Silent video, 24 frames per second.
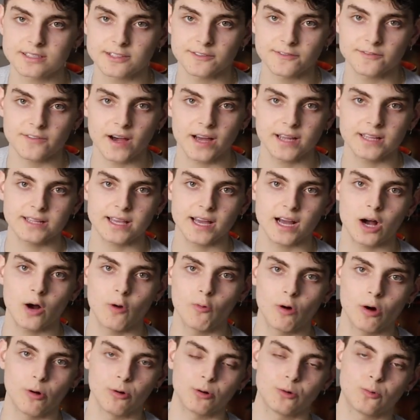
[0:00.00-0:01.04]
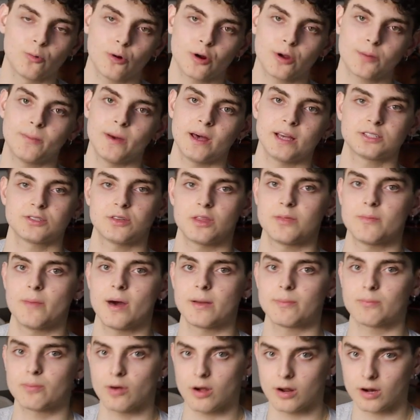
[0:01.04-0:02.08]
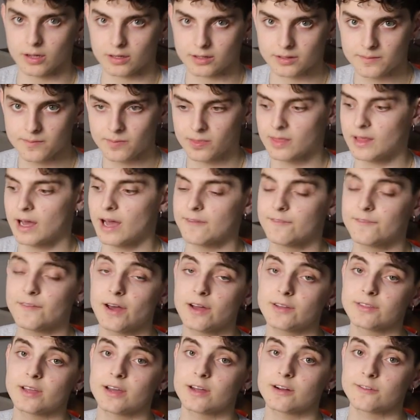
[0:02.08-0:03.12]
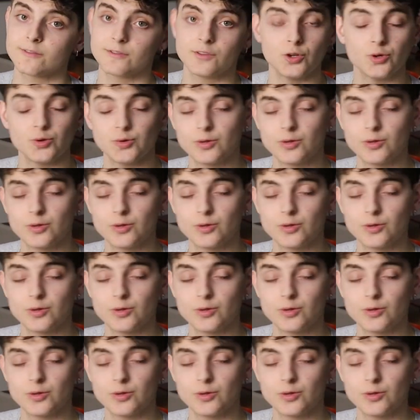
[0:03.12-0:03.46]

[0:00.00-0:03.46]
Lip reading: find out what would work best with my product. I found out a few